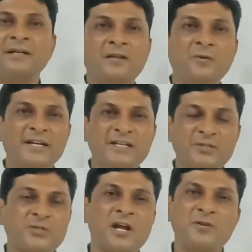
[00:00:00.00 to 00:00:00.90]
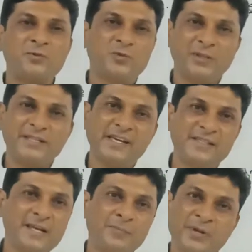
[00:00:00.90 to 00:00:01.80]
Now let us try to solve the
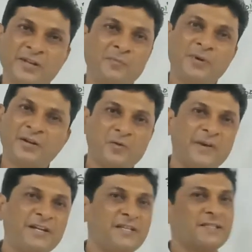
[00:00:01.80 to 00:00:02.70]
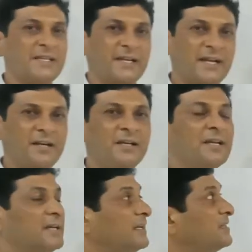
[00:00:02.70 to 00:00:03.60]
example number 22nd.